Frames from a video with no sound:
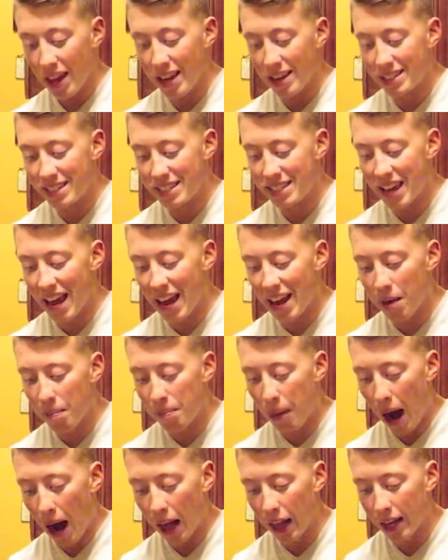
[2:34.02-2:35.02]
is it's
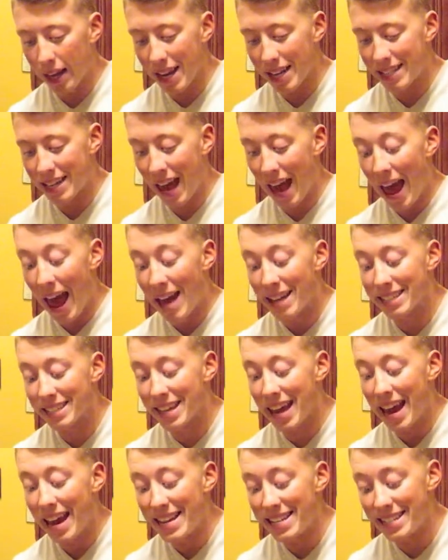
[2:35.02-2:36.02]
anabolic. It has
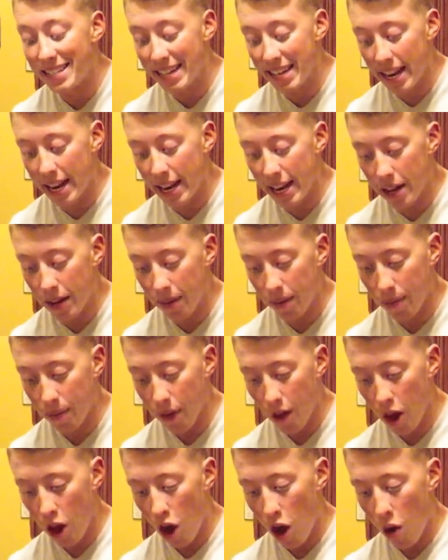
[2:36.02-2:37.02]
casein in it,
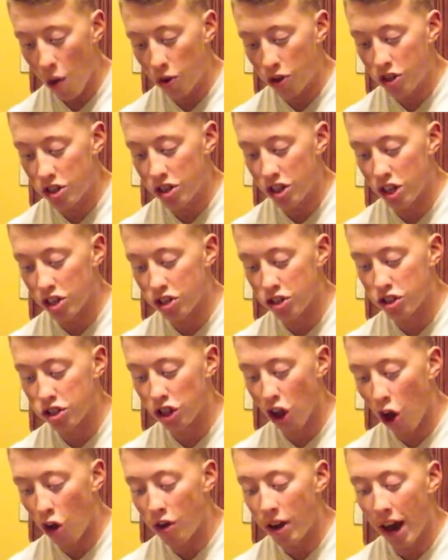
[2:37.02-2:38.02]
which is a
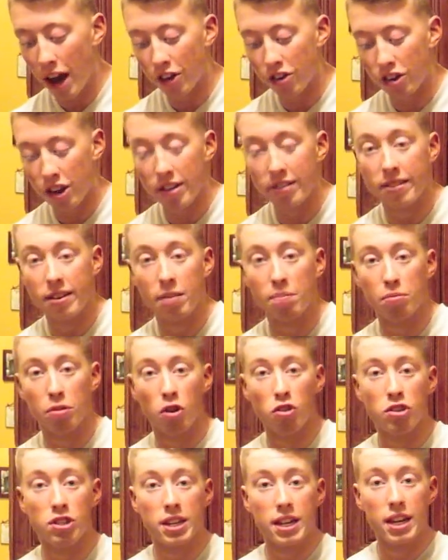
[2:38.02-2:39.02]
slow digesting
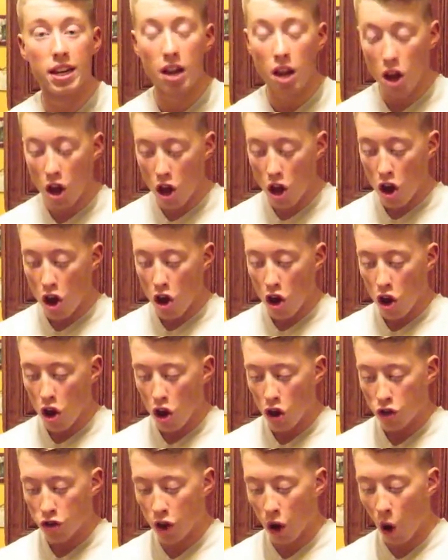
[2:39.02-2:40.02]
protein.
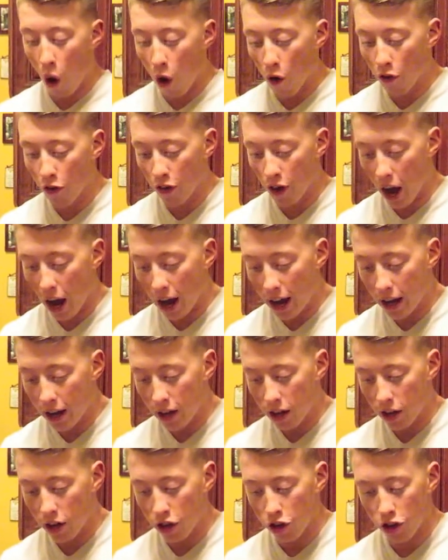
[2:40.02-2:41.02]
So
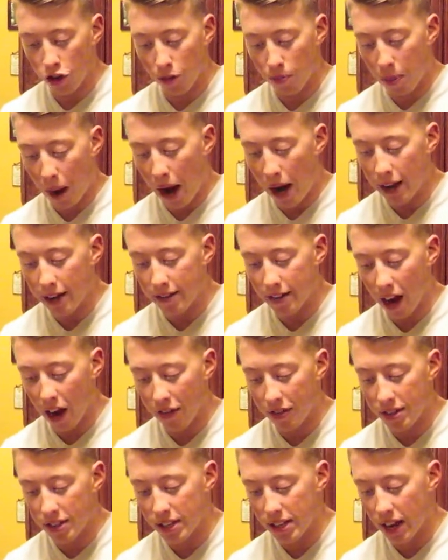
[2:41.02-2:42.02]
overnight, your body's
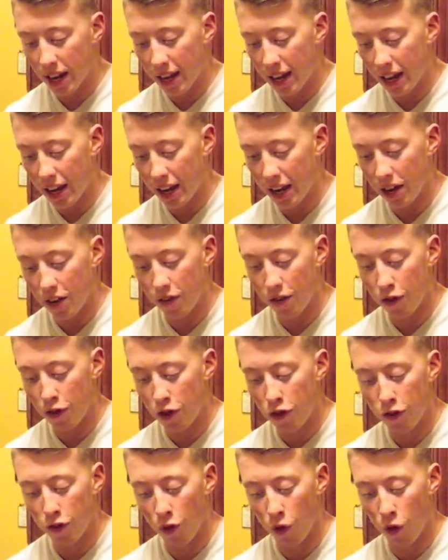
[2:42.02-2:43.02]
obviously not getting any
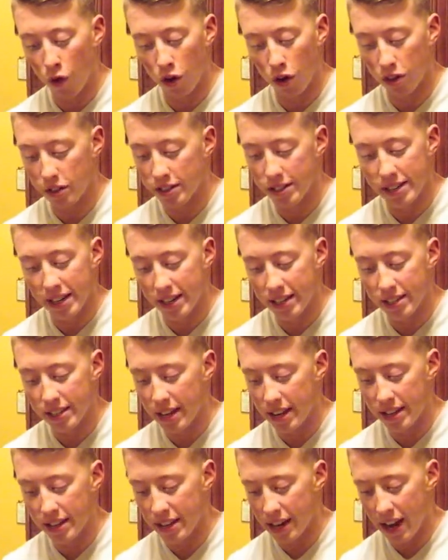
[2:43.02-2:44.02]
food for
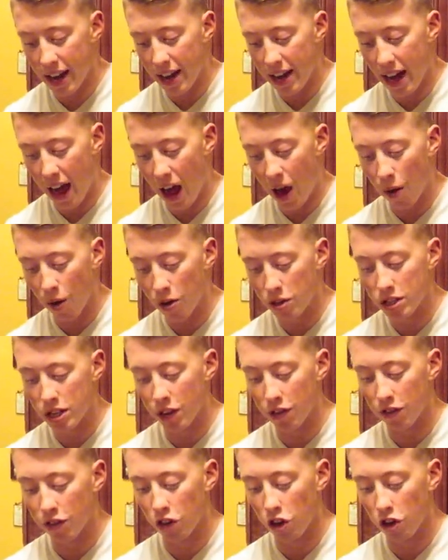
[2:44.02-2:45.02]
6 to 8 hours,
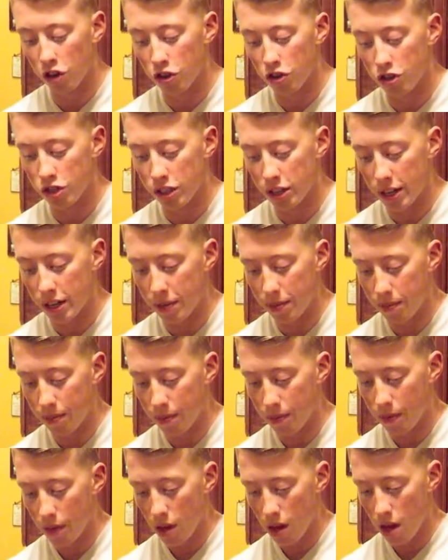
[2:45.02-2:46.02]
however long you sleep.
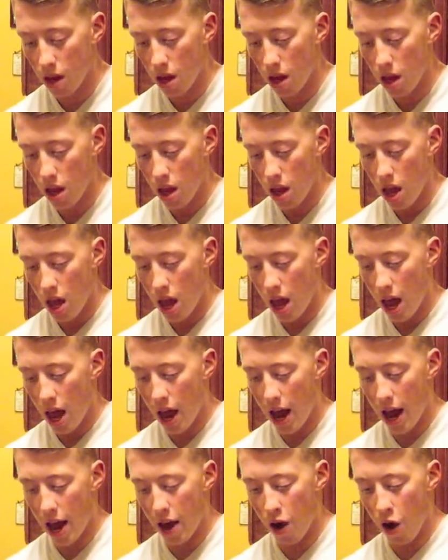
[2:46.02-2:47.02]

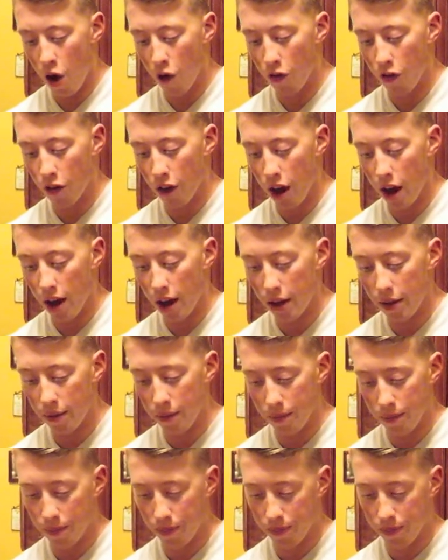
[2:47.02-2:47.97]
And overnight,